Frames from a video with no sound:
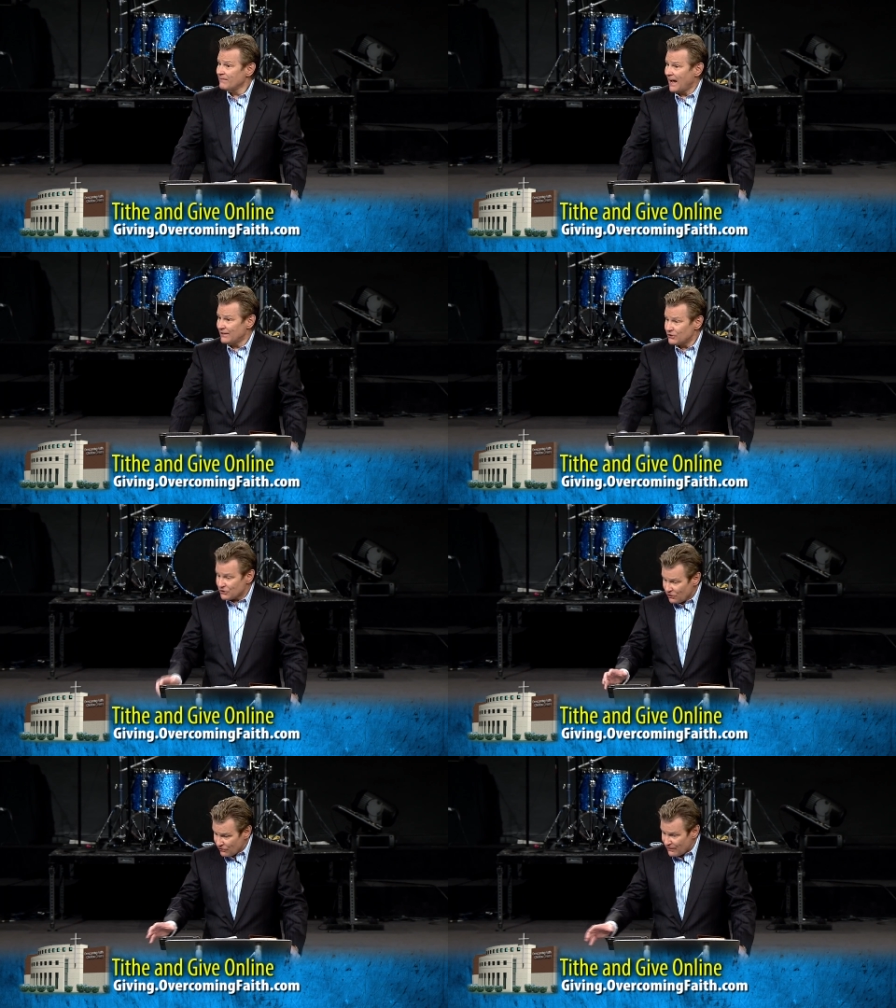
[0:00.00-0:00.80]
I
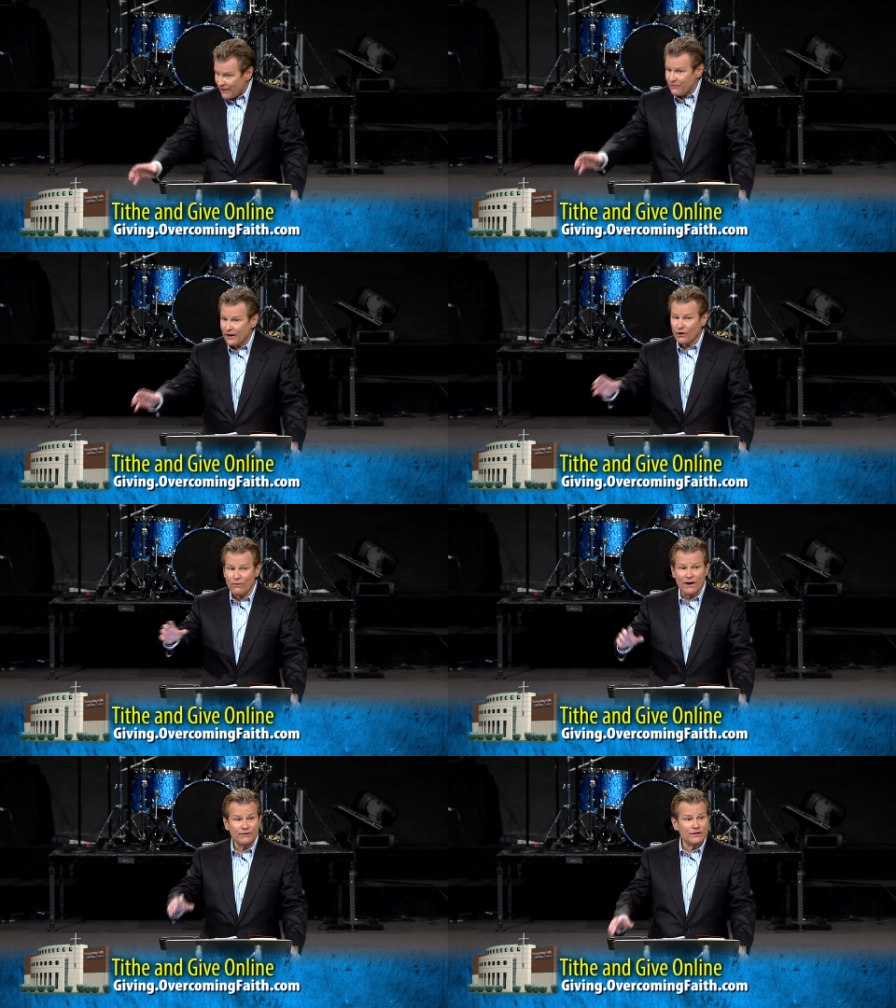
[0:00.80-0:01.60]
just turned that thing
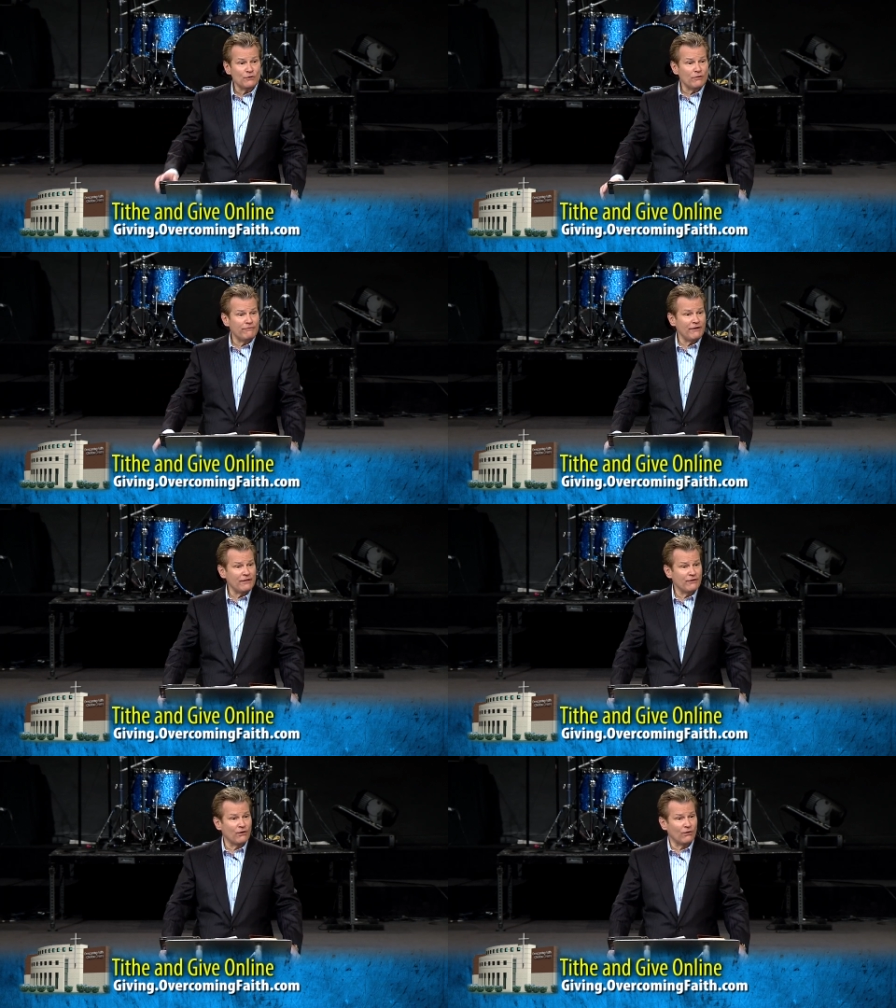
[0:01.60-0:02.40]
around into a
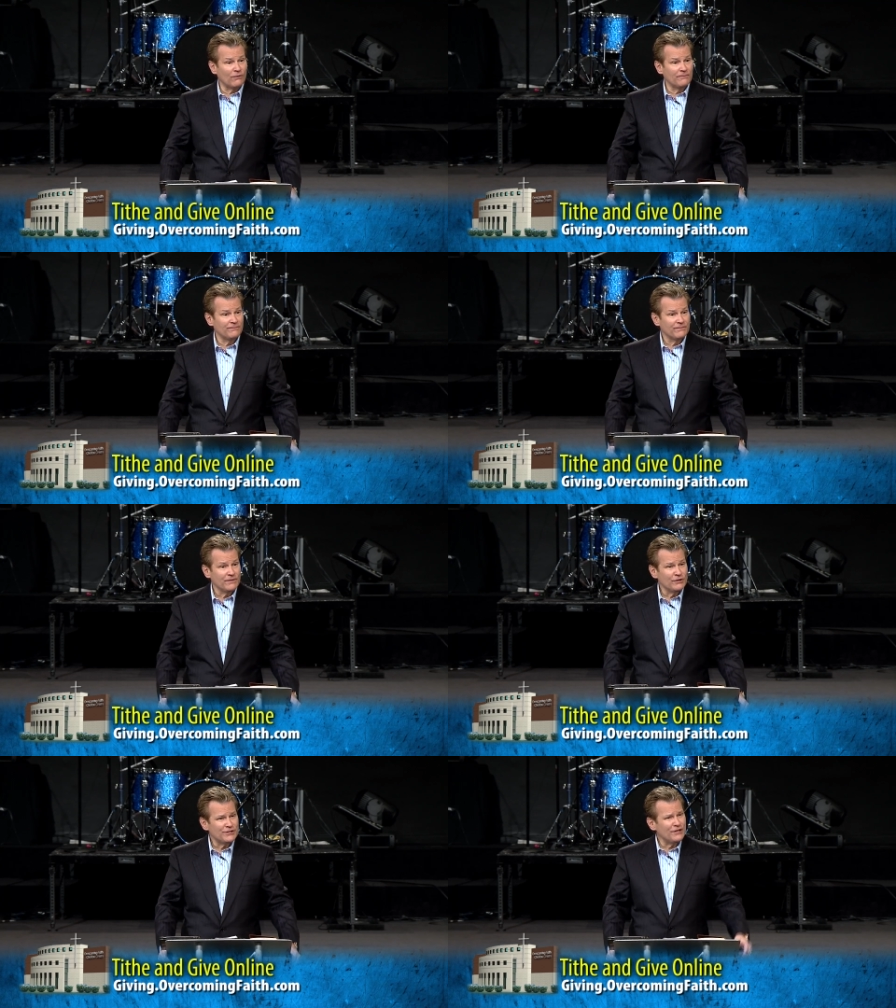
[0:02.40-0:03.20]
faith goal.
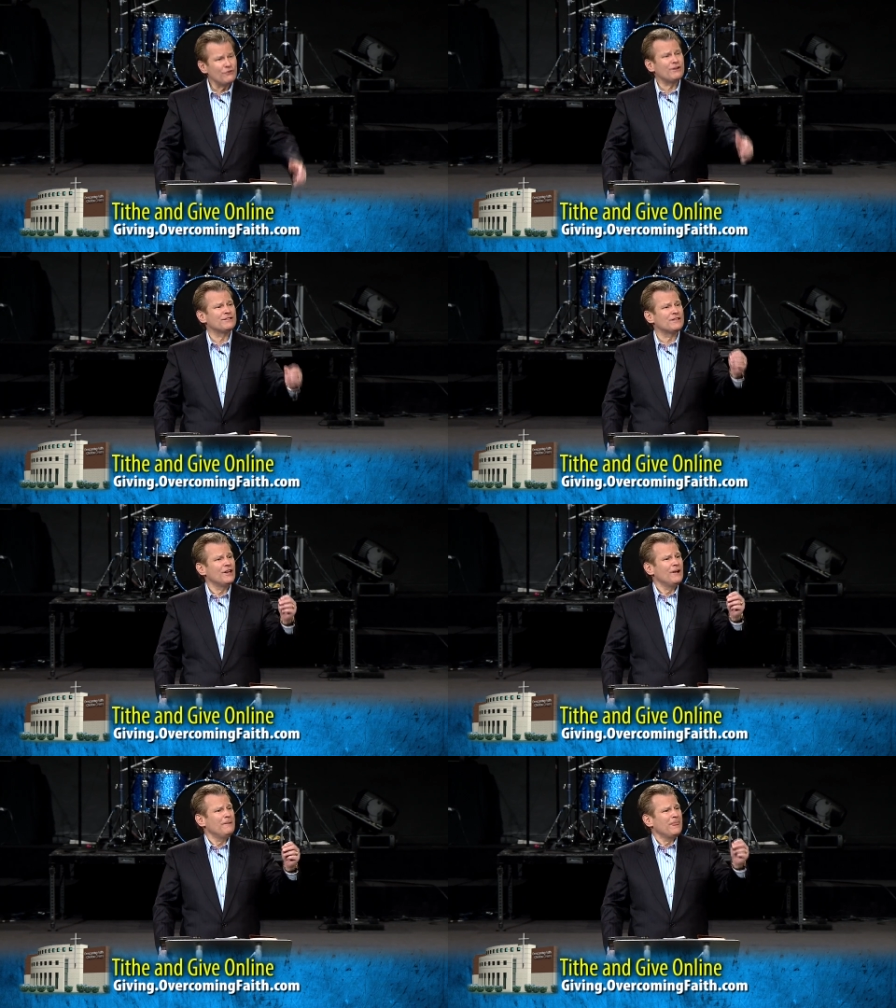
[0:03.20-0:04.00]
You see, you
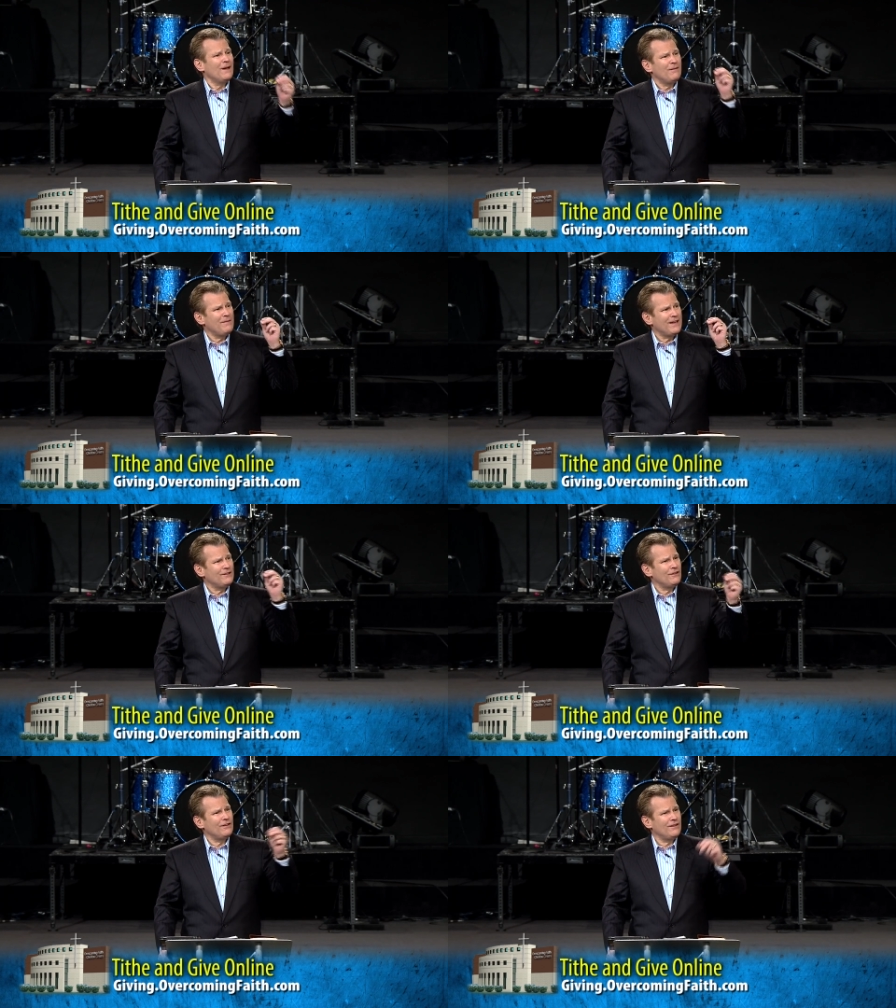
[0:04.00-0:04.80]
can,
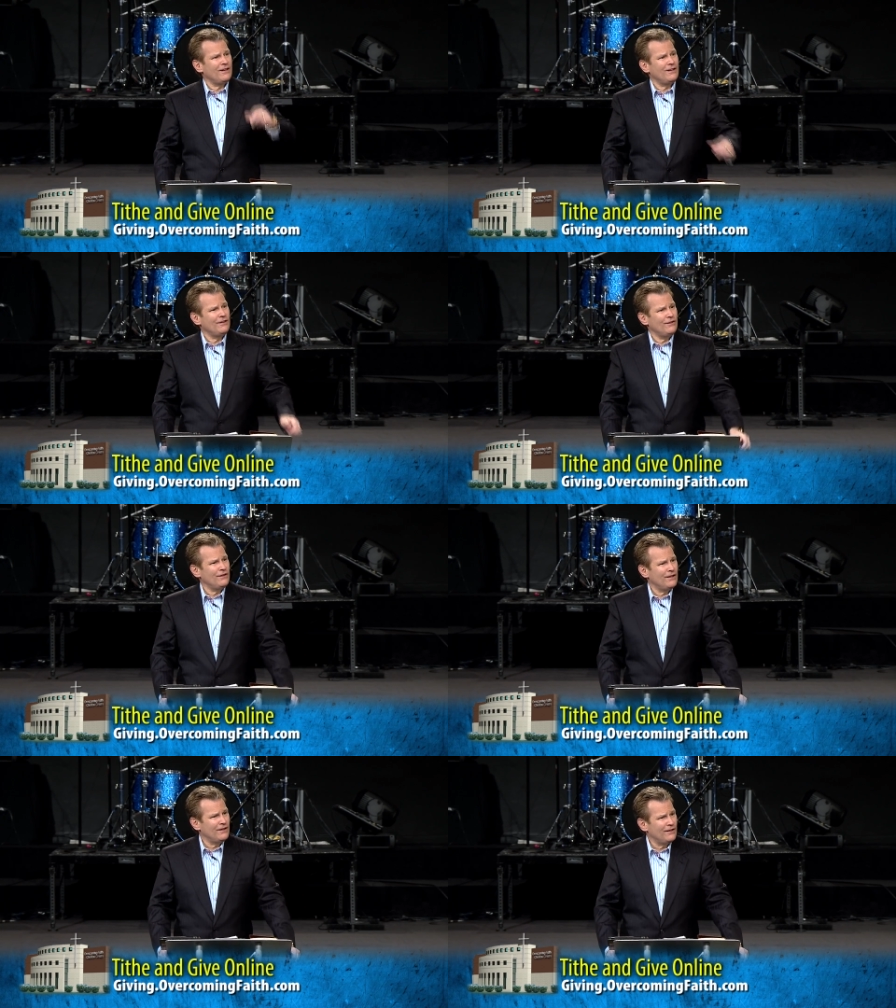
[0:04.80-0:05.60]
man,
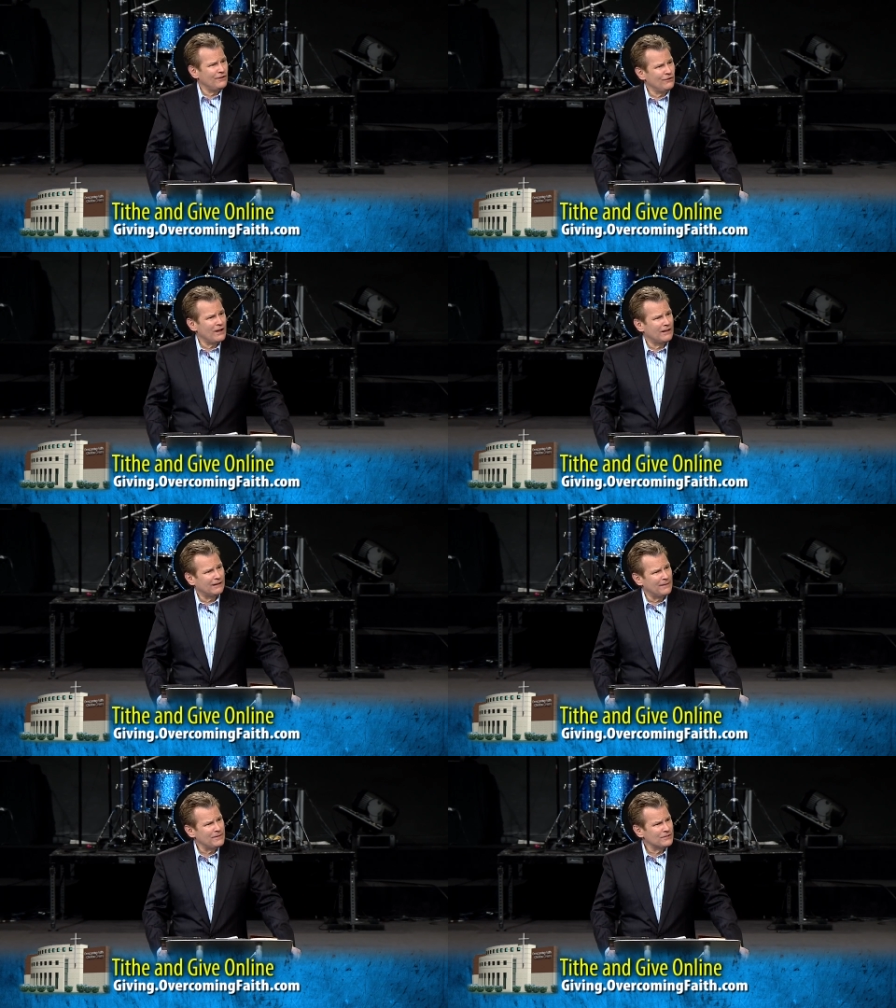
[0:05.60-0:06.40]
you got
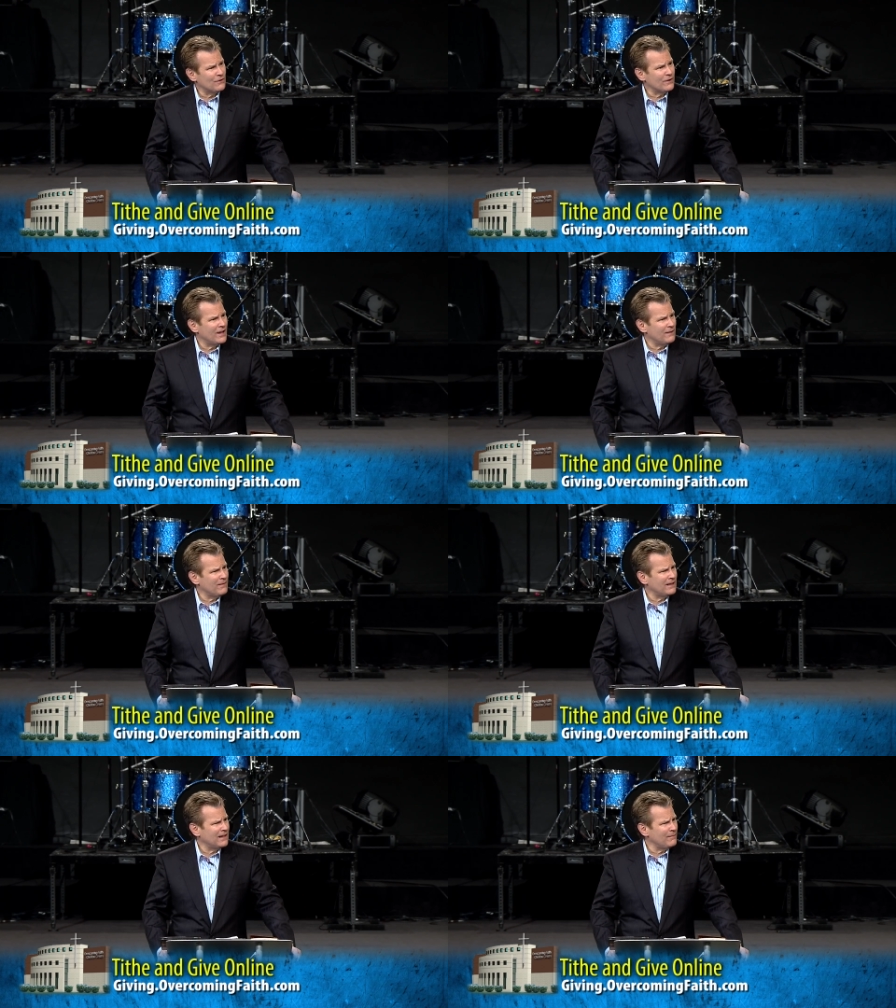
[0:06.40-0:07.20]
lemons? Okay,
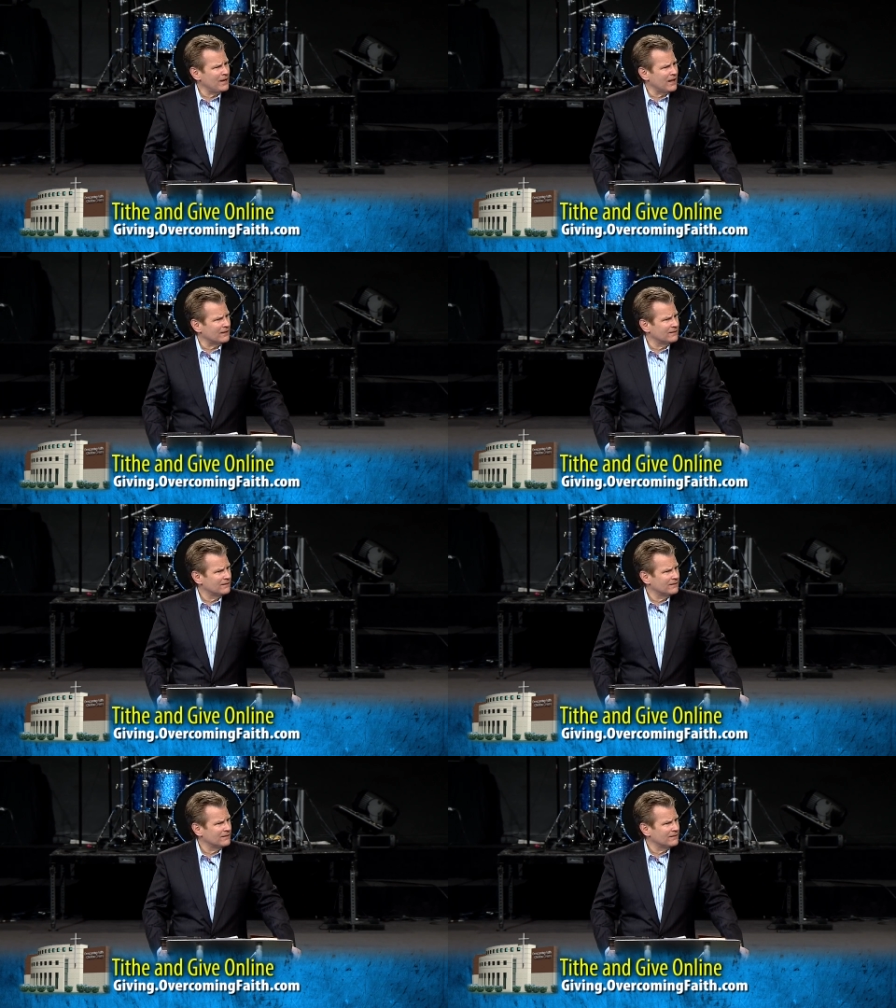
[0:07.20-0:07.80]
make lemonade.